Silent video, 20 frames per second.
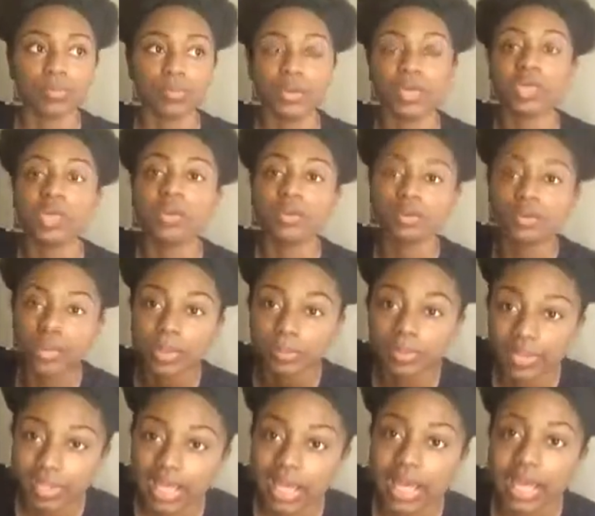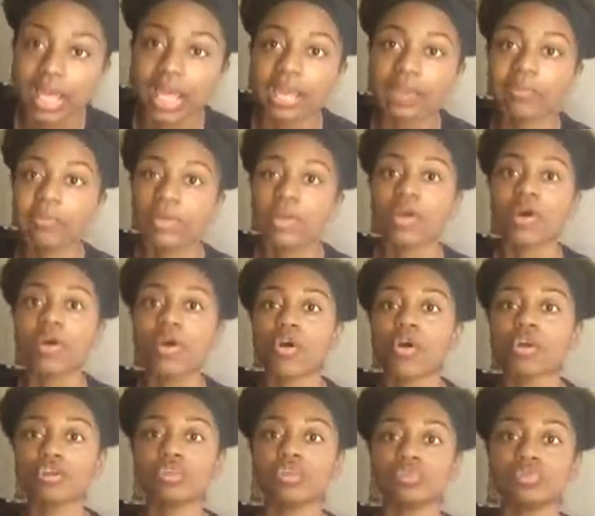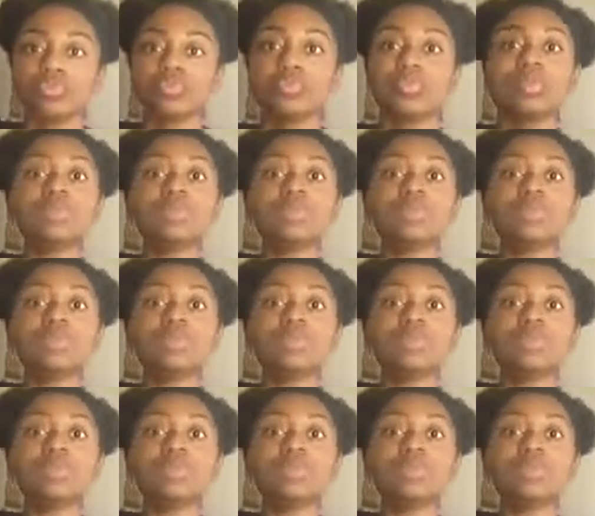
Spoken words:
We played, we argued,